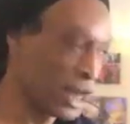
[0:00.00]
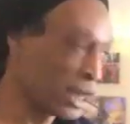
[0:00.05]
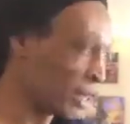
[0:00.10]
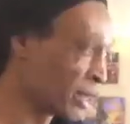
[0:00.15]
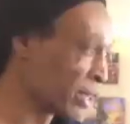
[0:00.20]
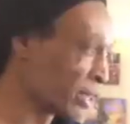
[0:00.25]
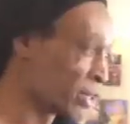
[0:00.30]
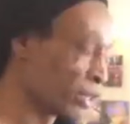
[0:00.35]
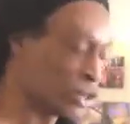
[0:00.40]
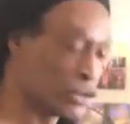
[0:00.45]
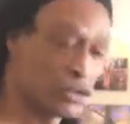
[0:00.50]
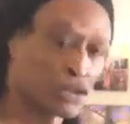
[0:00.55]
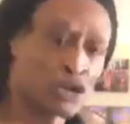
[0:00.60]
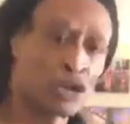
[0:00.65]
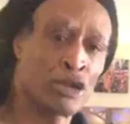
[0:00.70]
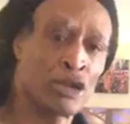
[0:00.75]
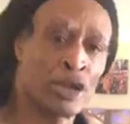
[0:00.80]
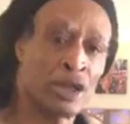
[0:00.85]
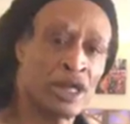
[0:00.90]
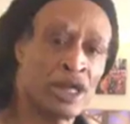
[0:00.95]
Now,
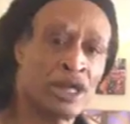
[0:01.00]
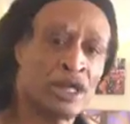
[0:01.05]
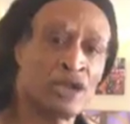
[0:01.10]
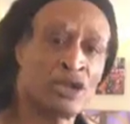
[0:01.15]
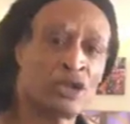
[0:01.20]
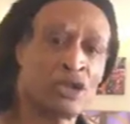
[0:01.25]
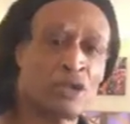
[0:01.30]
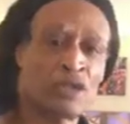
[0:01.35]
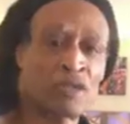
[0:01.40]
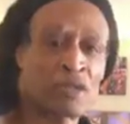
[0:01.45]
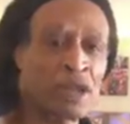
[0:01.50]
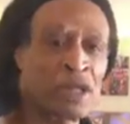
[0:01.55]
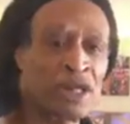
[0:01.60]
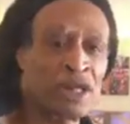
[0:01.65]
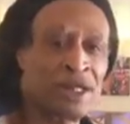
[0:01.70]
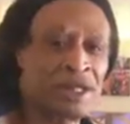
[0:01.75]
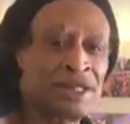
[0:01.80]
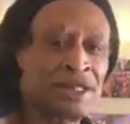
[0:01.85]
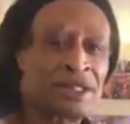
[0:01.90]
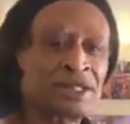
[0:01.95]
2 of these or
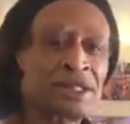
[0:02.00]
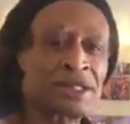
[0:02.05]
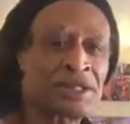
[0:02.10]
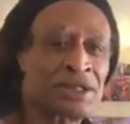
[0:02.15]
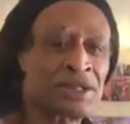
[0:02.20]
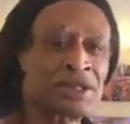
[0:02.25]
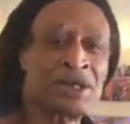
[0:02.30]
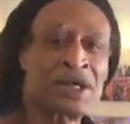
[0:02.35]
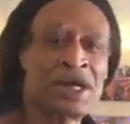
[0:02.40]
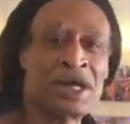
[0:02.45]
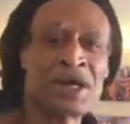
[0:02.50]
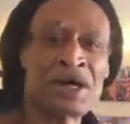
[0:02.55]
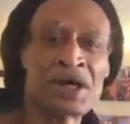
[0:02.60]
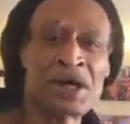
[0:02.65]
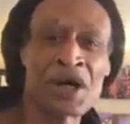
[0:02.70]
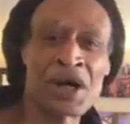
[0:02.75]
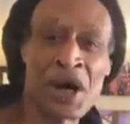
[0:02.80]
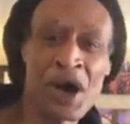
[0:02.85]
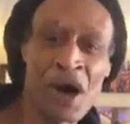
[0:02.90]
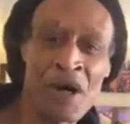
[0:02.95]
3 of these isn't
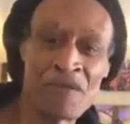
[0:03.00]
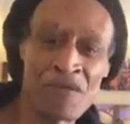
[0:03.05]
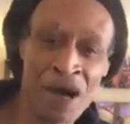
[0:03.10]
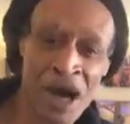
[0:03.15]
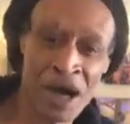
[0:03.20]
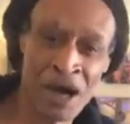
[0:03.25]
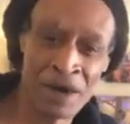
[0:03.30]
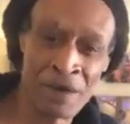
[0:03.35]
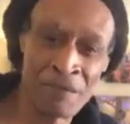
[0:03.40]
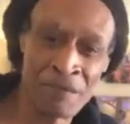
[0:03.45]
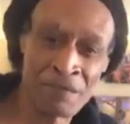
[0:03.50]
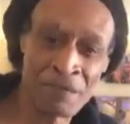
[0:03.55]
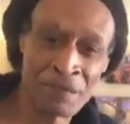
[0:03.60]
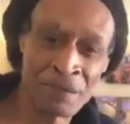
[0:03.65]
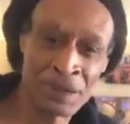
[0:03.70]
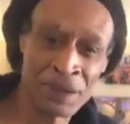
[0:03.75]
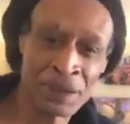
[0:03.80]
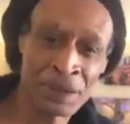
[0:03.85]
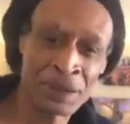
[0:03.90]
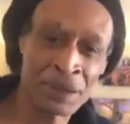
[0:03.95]
gonna cover
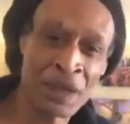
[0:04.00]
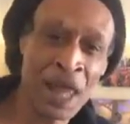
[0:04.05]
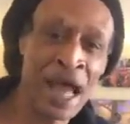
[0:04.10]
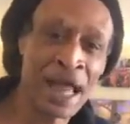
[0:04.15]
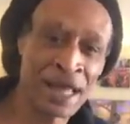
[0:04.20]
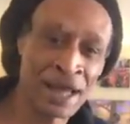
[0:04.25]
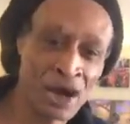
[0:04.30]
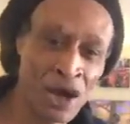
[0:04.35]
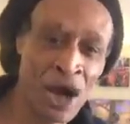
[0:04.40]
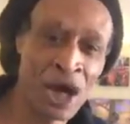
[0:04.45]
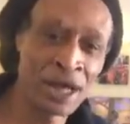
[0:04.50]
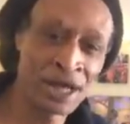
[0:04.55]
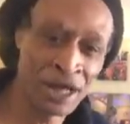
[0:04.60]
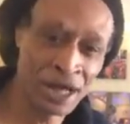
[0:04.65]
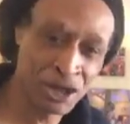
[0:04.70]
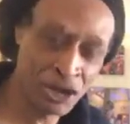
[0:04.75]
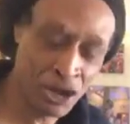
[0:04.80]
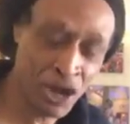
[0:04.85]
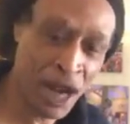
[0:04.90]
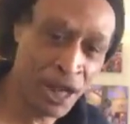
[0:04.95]
that
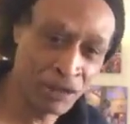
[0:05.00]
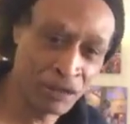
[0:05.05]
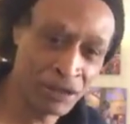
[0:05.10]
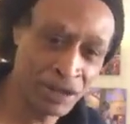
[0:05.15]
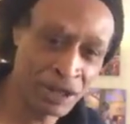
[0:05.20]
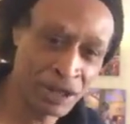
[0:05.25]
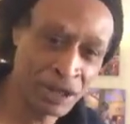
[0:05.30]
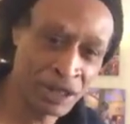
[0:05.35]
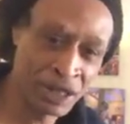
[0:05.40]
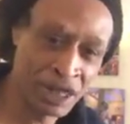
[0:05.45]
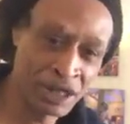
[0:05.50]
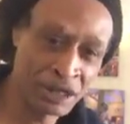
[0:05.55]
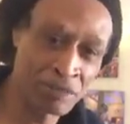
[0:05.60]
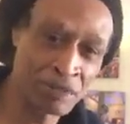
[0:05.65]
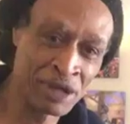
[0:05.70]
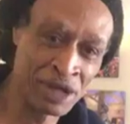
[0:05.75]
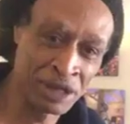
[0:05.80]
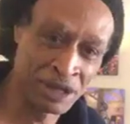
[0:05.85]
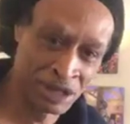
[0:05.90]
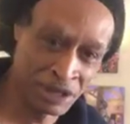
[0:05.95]
kind of crowd,
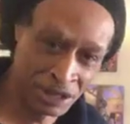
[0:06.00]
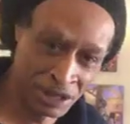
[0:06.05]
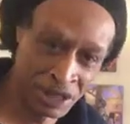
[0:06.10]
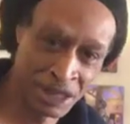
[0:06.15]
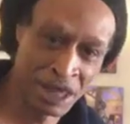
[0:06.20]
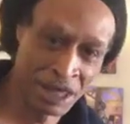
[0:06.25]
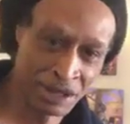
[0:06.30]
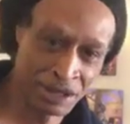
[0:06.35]
let's be